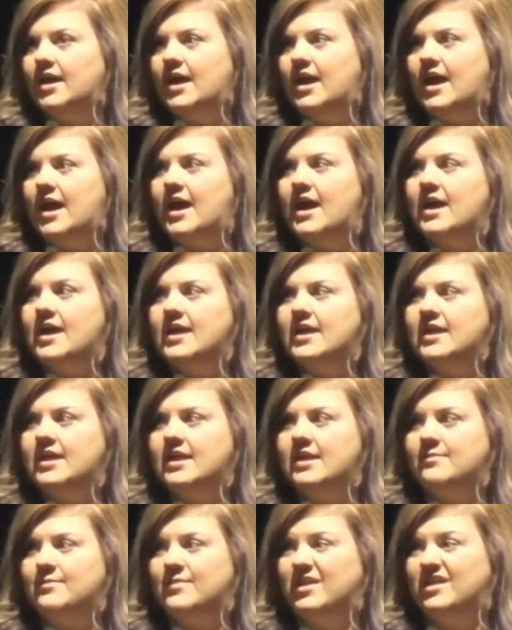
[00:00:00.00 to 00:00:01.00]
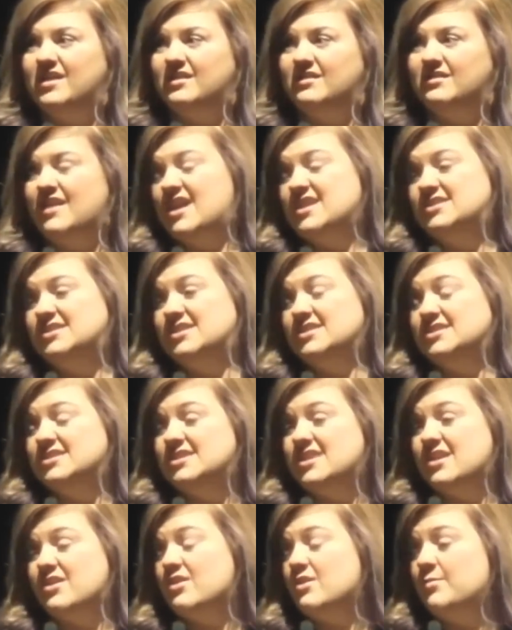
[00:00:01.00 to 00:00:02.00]
I am a
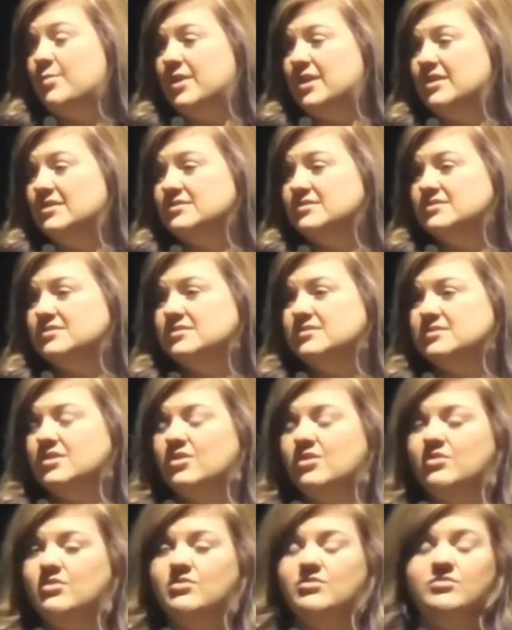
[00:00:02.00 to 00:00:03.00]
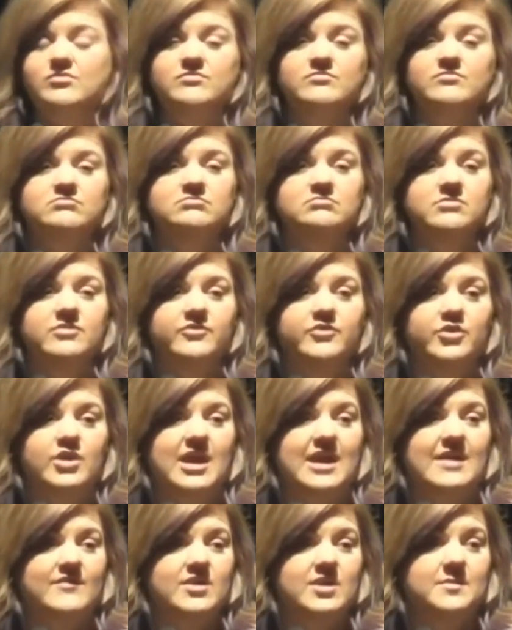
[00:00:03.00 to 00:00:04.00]
licensed therapist, so if you're
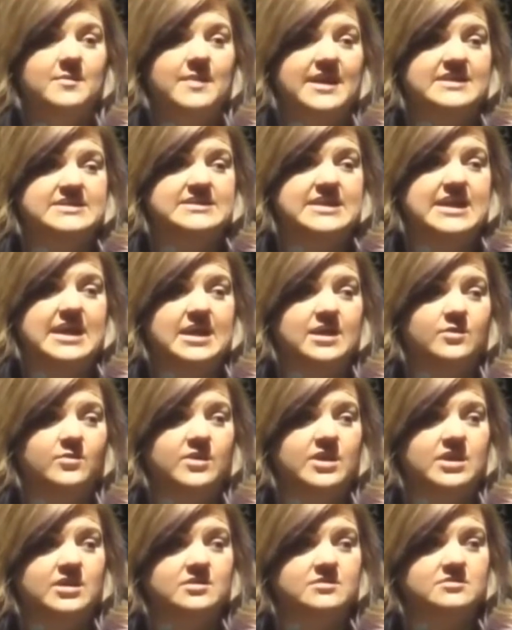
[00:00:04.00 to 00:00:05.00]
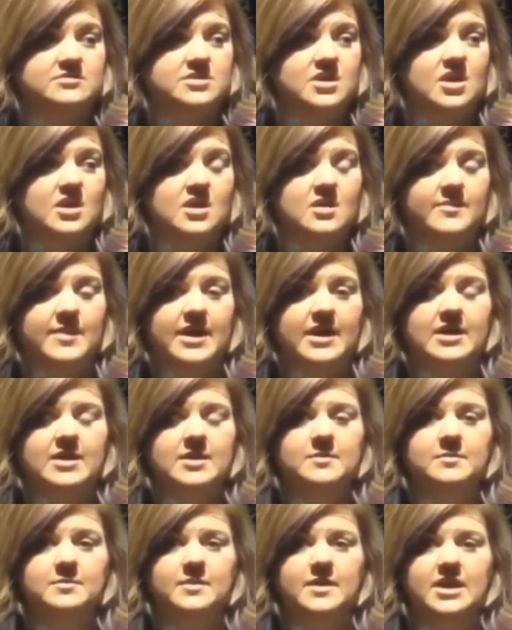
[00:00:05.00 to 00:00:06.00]
having a bad day, we can talk about
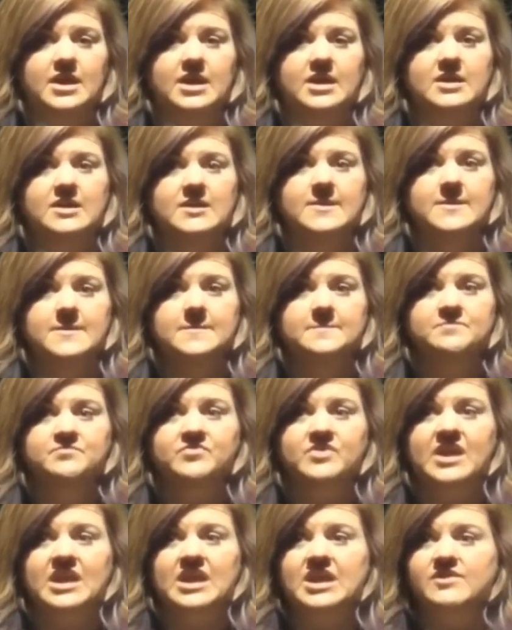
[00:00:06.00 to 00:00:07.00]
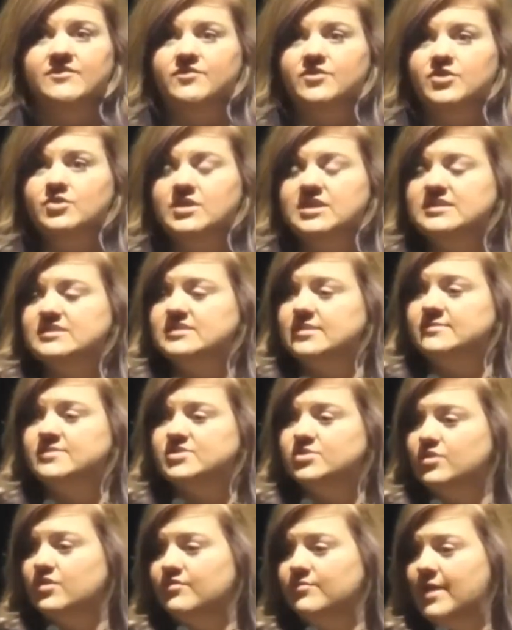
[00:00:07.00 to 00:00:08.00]
it. But if you need some
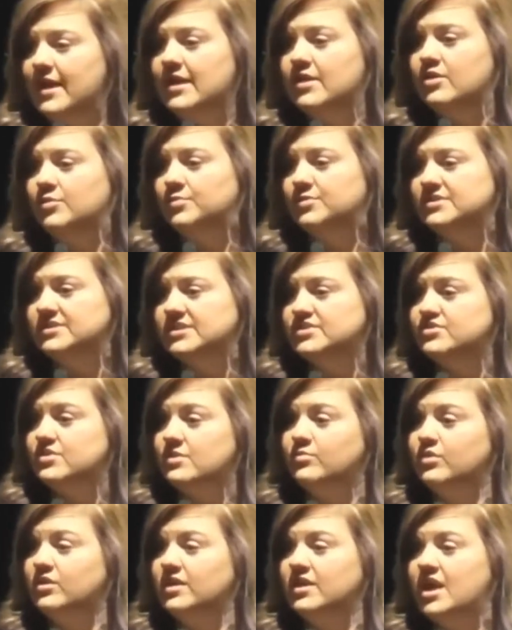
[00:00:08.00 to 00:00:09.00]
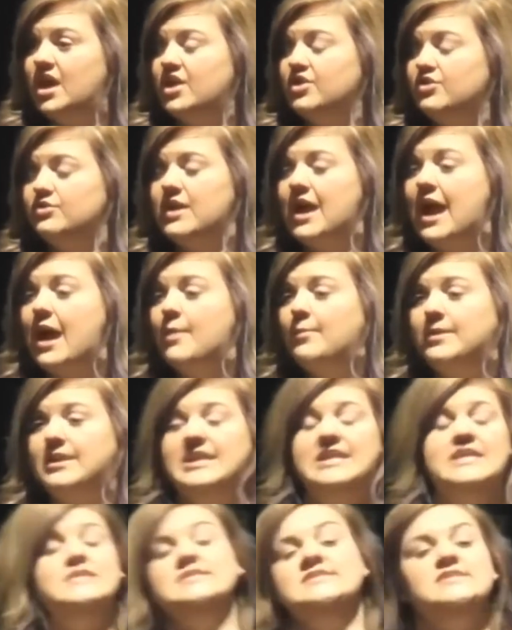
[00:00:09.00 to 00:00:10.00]
sort of medical procedure, I'm really not your gal.
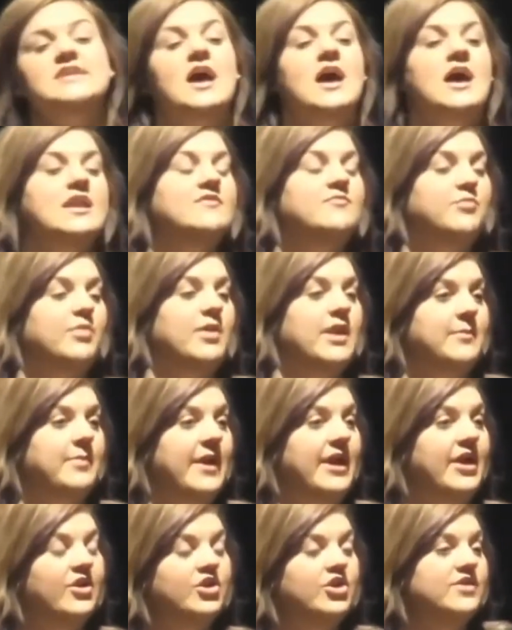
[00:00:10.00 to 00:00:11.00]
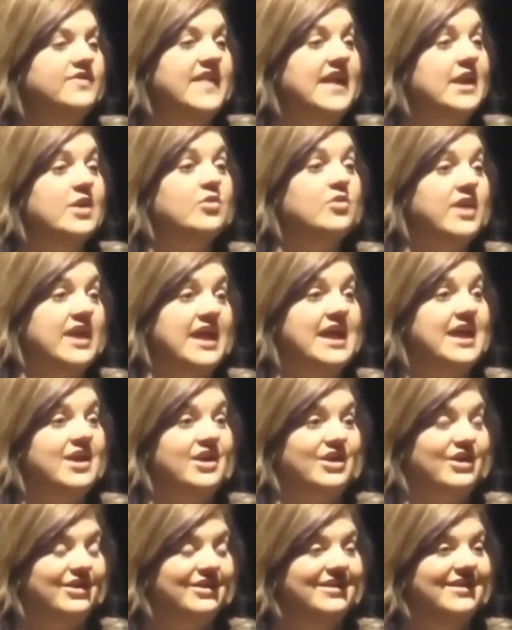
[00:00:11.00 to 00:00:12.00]
But inside of Planned Parenthood, they don't
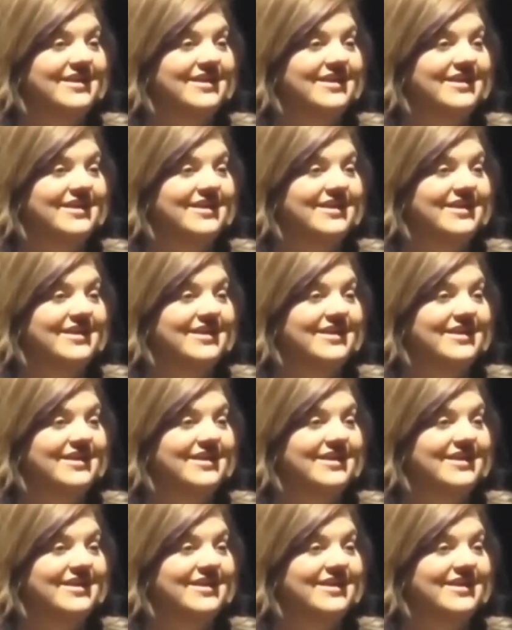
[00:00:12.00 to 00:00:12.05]
care.